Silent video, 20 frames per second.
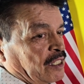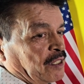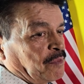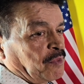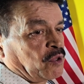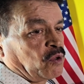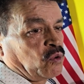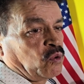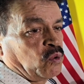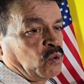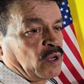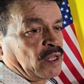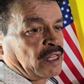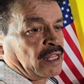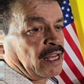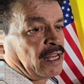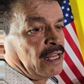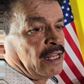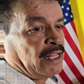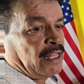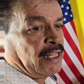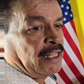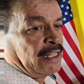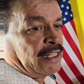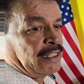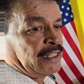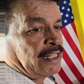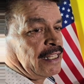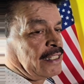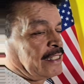review area.
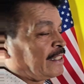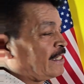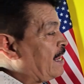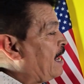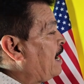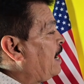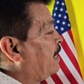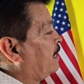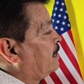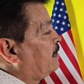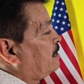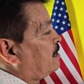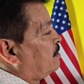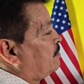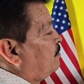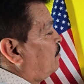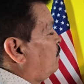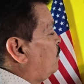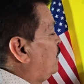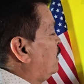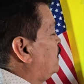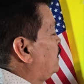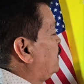The signs, for